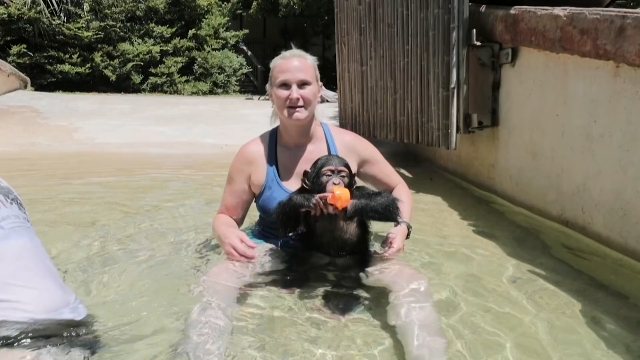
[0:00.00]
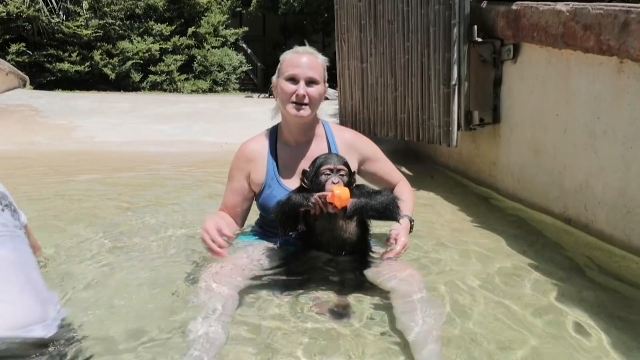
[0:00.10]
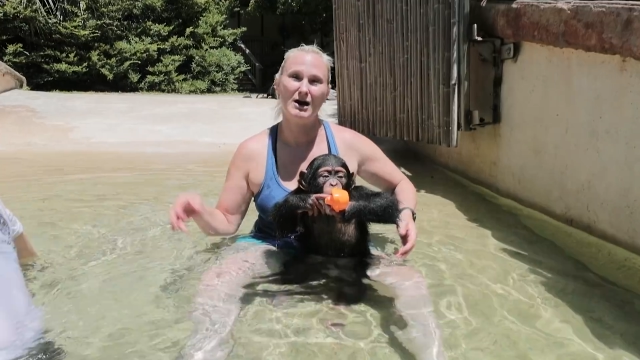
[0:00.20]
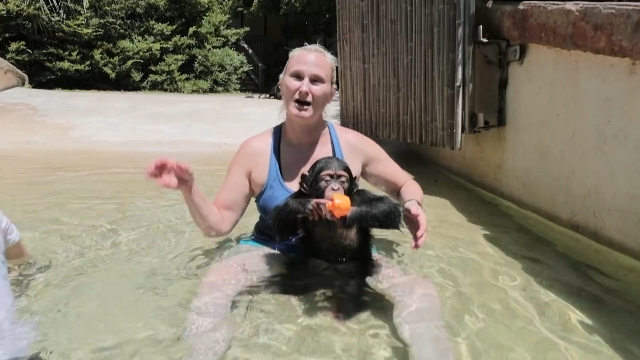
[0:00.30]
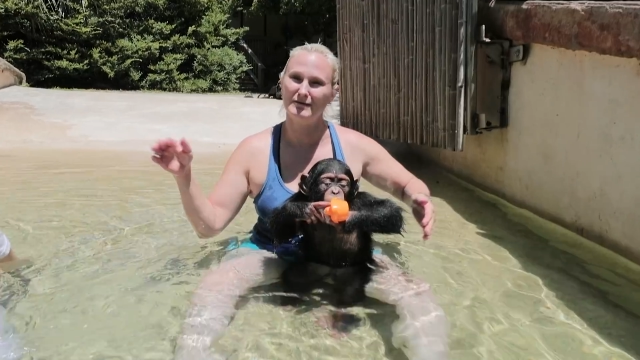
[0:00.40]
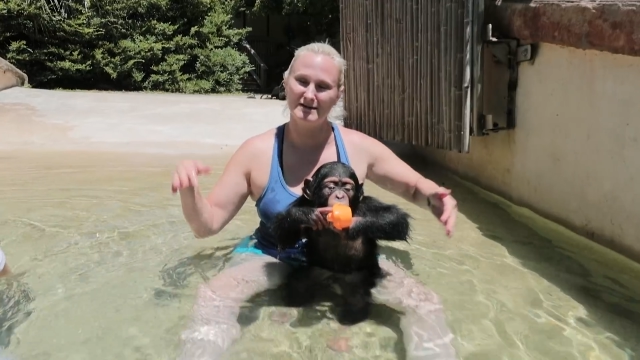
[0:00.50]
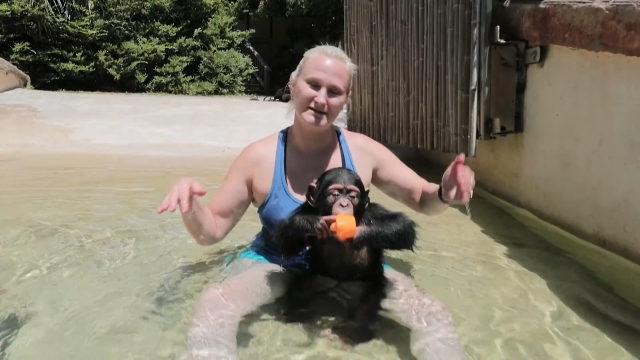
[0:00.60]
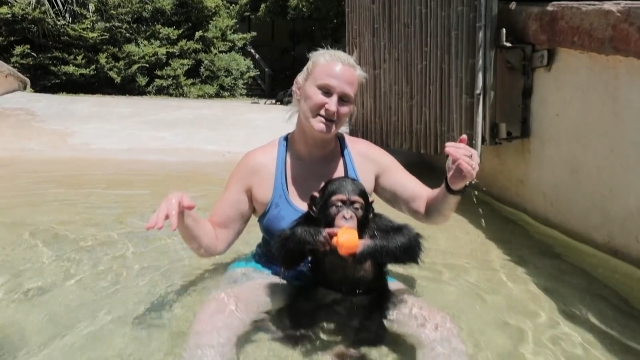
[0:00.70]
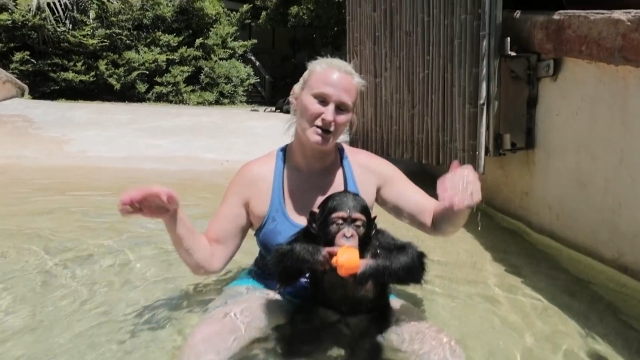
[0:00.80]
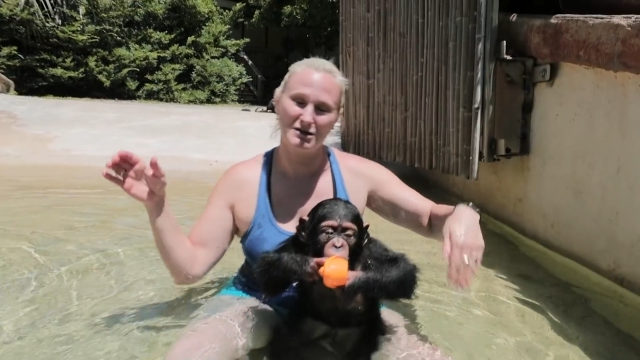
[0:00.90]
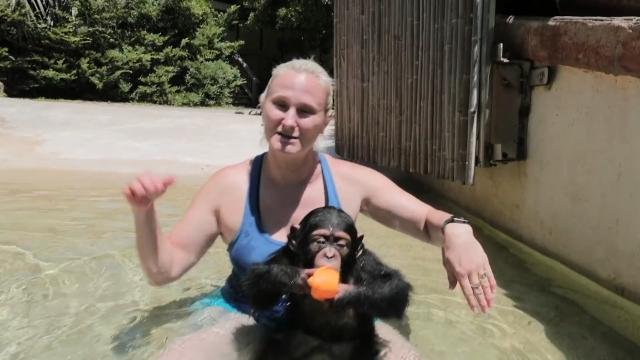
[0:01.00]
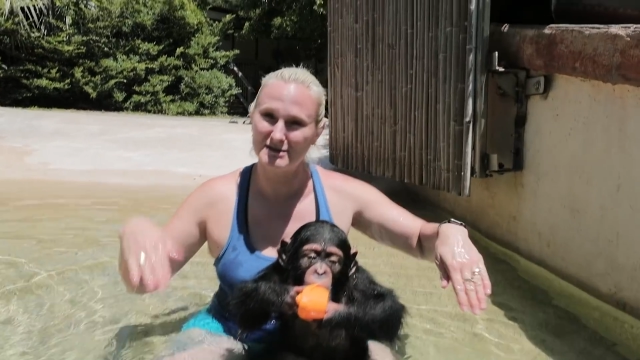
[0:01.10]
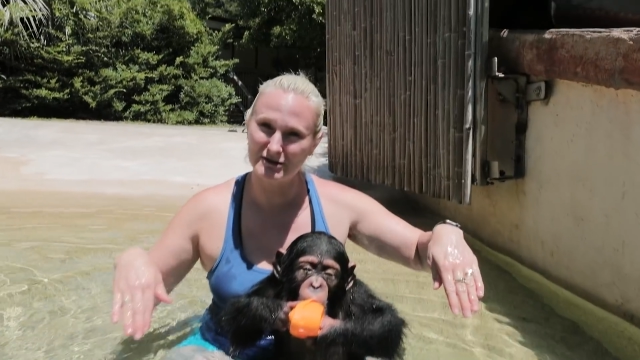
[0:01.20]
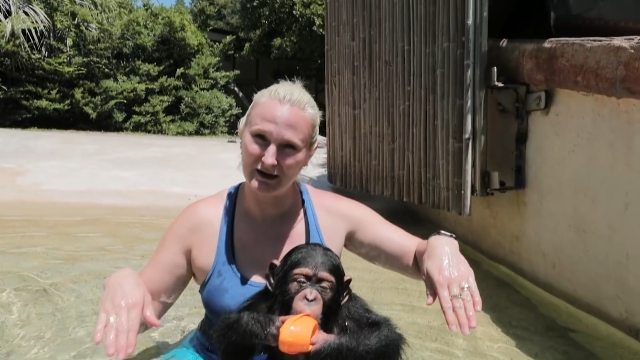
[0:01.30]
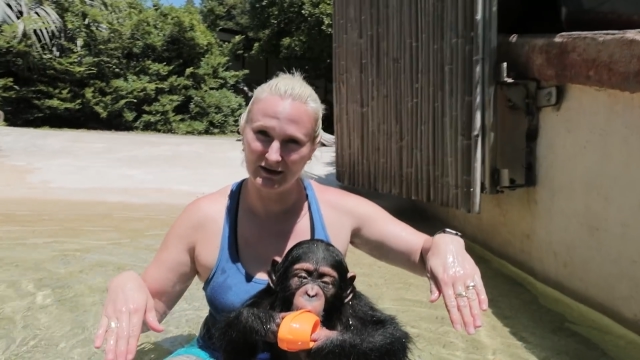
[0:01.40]
Now obviously Tara's
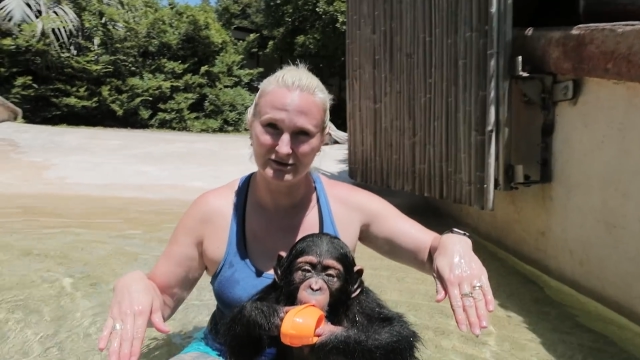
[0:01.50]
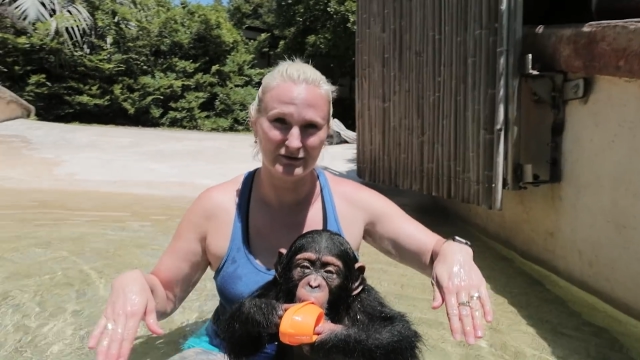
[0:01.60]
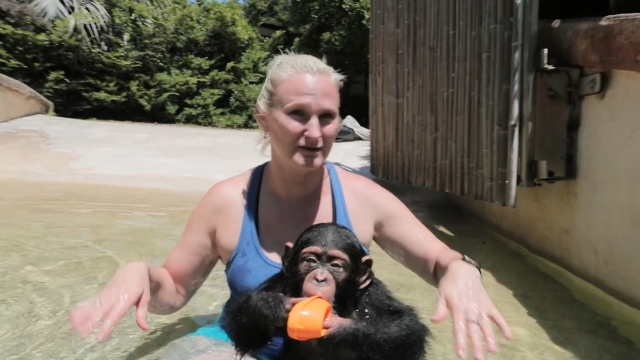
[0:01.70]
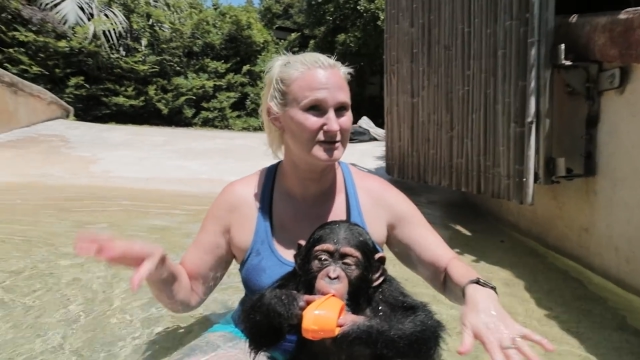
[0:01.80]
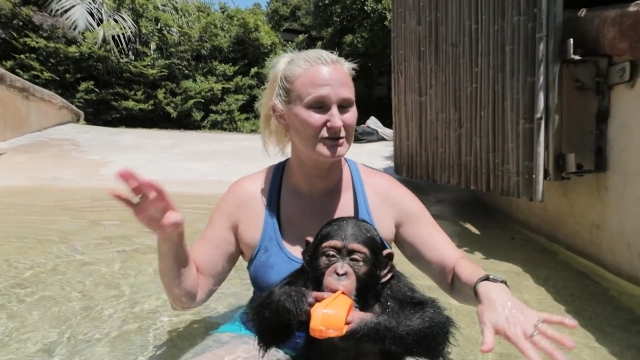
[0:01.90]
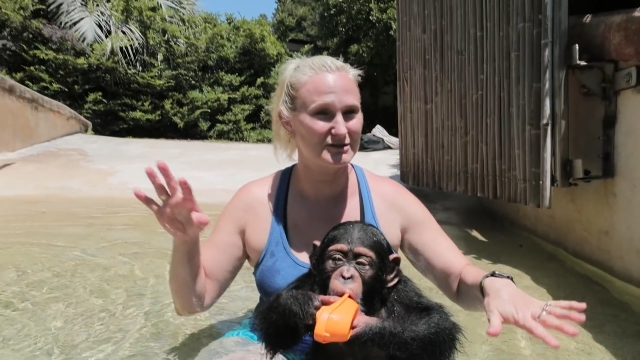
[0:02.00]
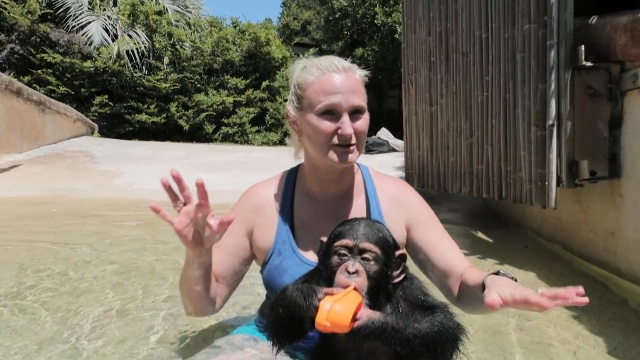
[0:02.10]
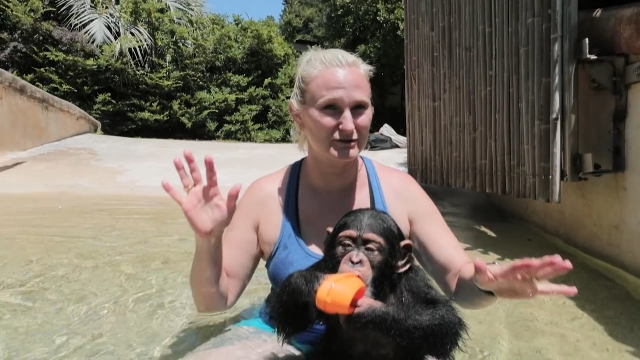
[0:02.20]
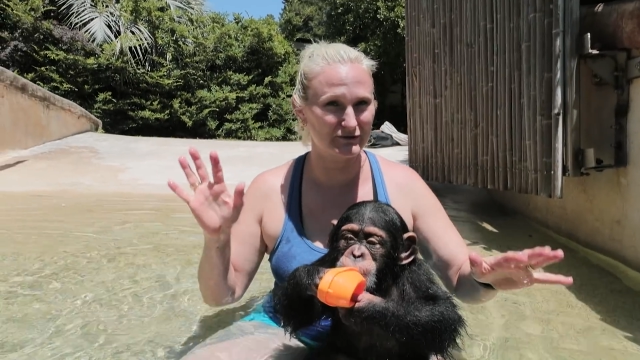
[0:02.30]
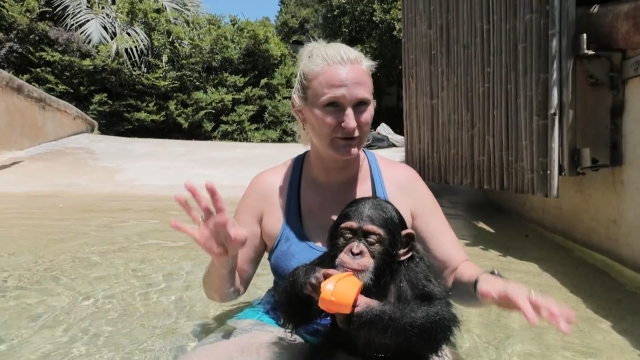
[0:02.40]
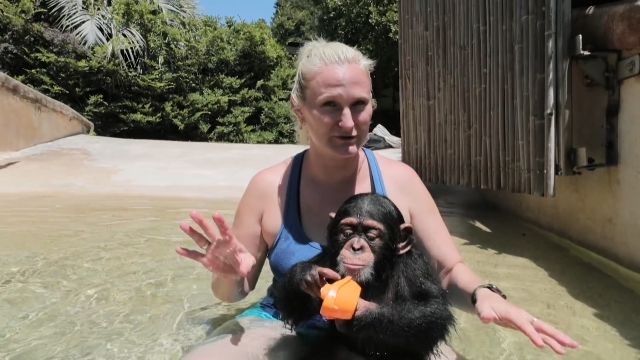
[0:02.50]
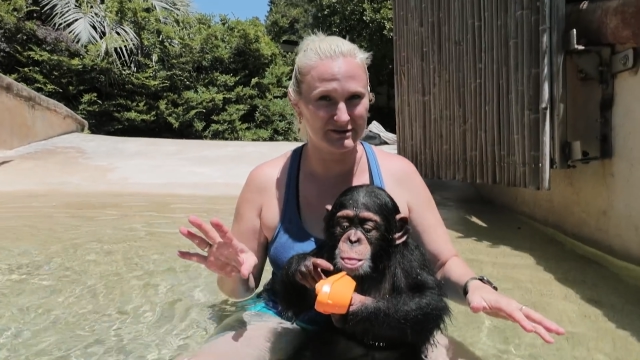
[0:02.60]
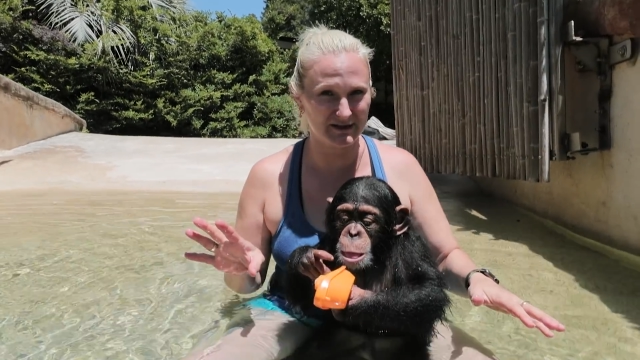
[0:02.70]
still young, so these are just her first